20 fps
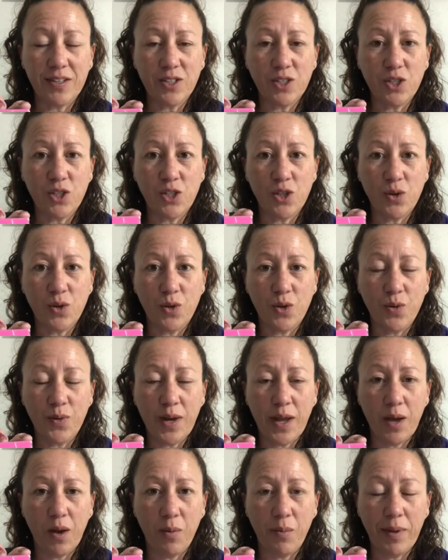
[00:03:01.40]
this to your
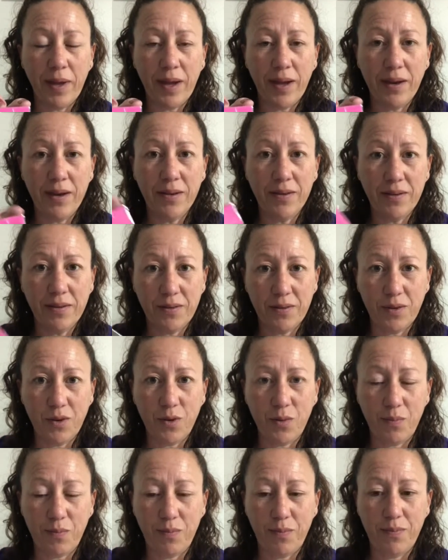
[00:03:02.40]
nail bed,
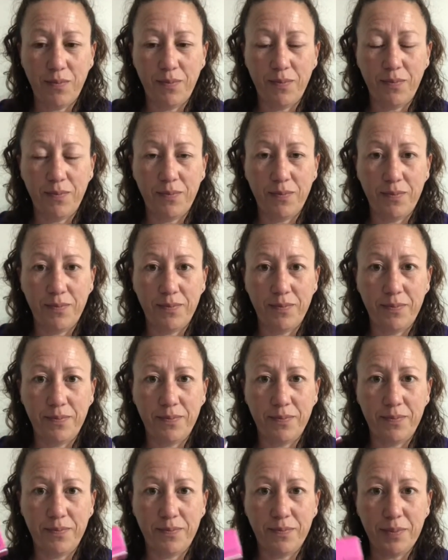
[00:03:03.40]
your
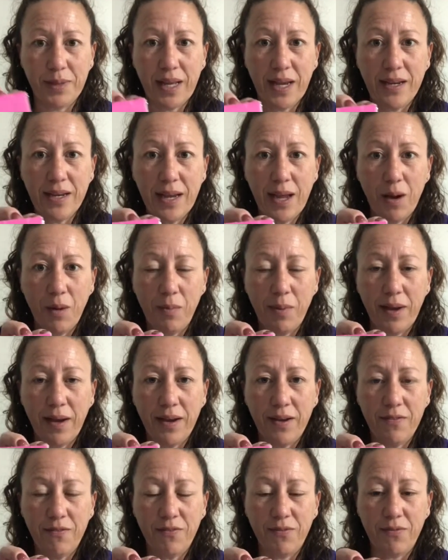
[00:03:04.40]
plain nail bed.